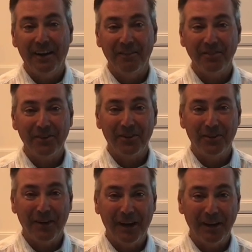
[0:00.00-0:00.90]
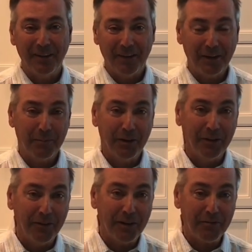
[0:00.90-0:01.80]
So I like to put a
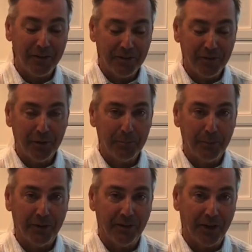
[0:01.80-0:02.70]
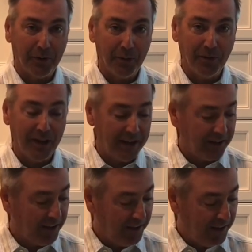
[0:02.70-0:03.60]
little effort into it, but not a whole lot.